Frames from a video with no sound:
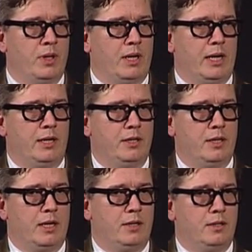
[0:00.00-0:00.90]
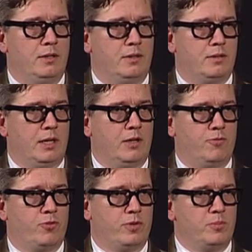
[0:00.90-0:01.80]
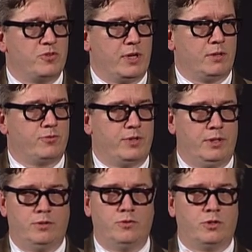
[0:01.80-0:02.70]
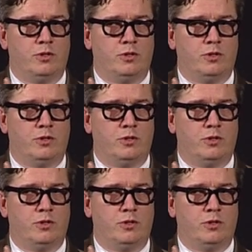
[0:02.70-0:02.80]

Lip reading: and think for themselves and to